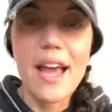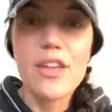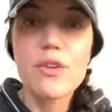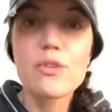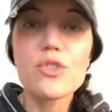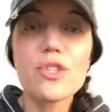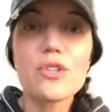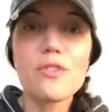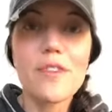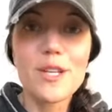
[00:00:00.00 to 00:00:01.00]
I usually
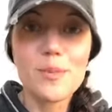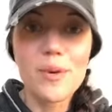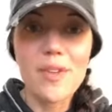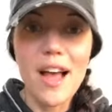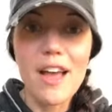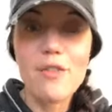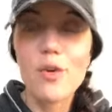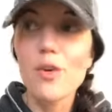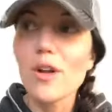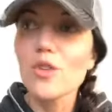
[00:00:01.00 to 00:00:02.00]
do a Facebook Live,
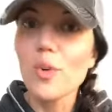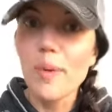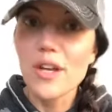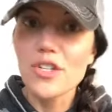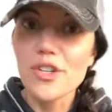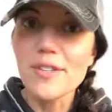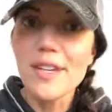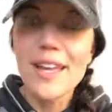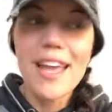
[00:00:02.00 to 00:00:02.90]
or I'll do a picture,